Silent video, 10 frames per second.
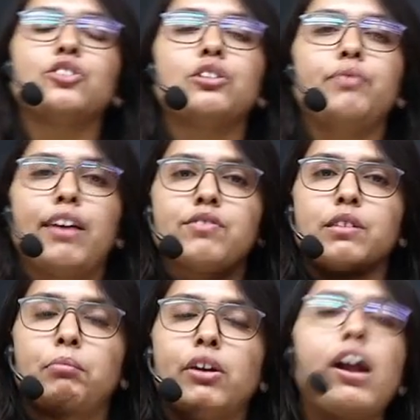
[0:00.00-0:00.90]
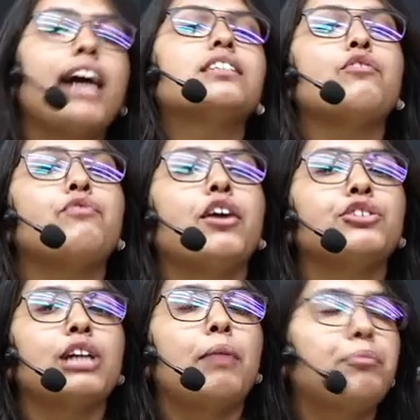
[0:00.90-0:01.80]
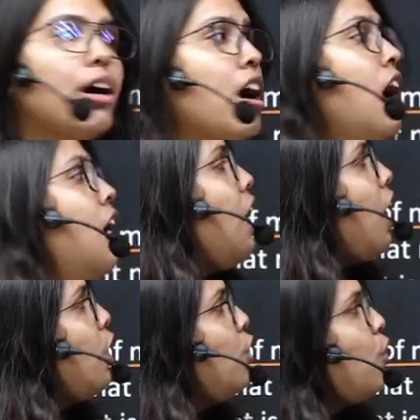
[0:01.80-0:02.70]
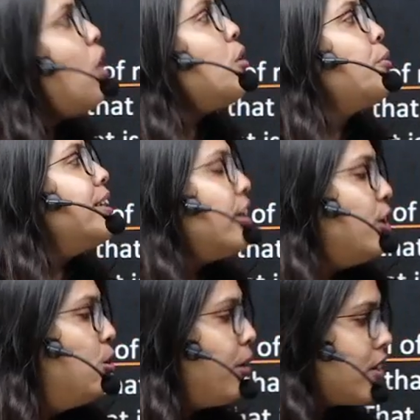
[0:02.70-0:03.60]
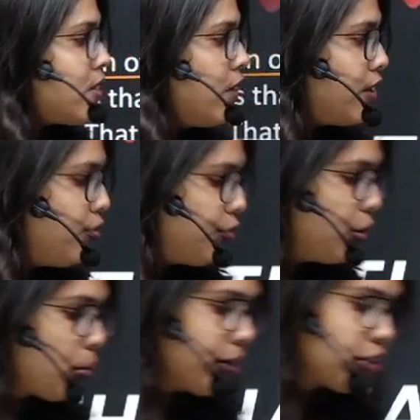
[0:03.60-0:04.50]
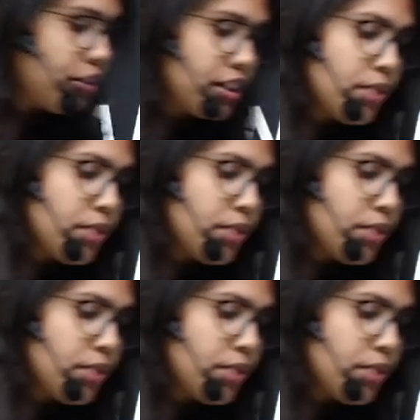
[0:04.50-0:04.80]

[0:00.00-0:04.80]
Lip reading: We have summarized the first chapter along with doing a certain few questions.